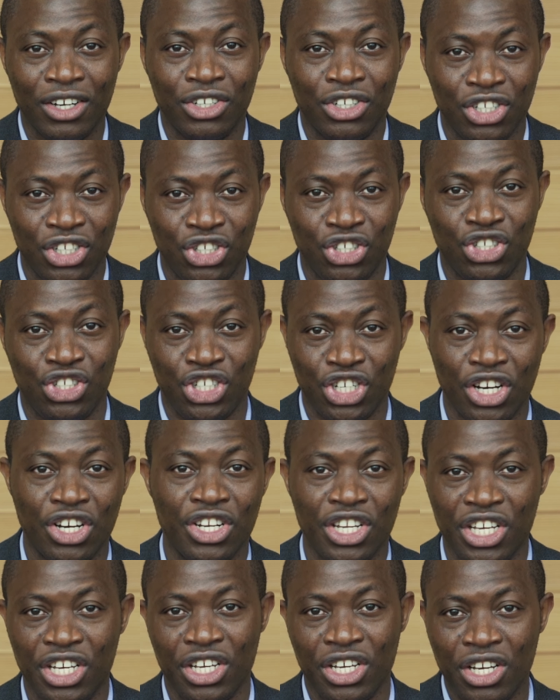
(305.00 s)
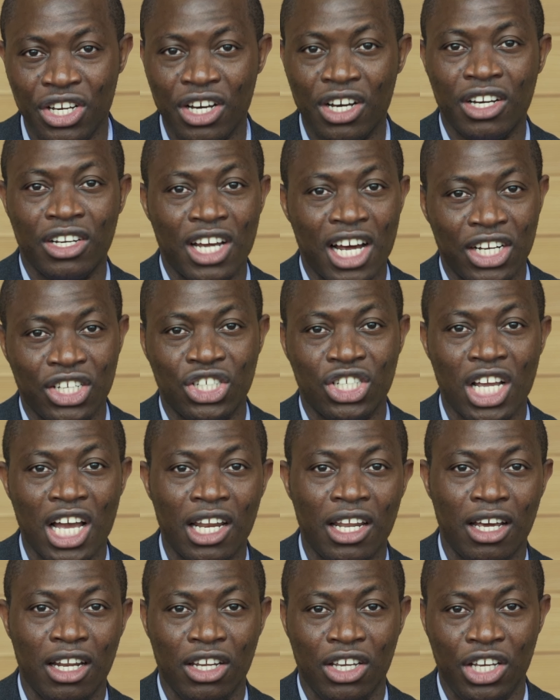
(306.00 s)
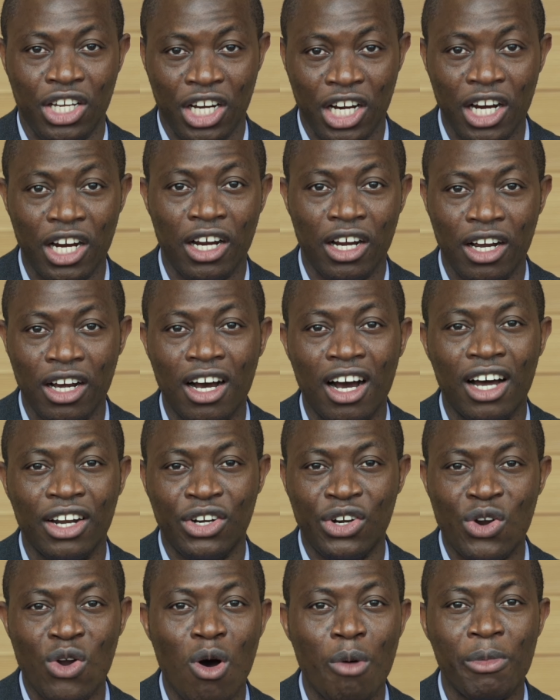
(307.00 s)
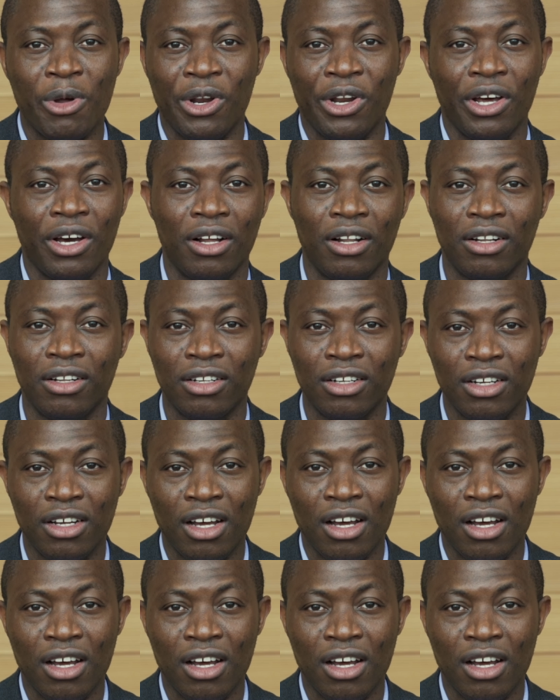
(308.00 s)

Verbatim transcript: this journey that started here at Normandale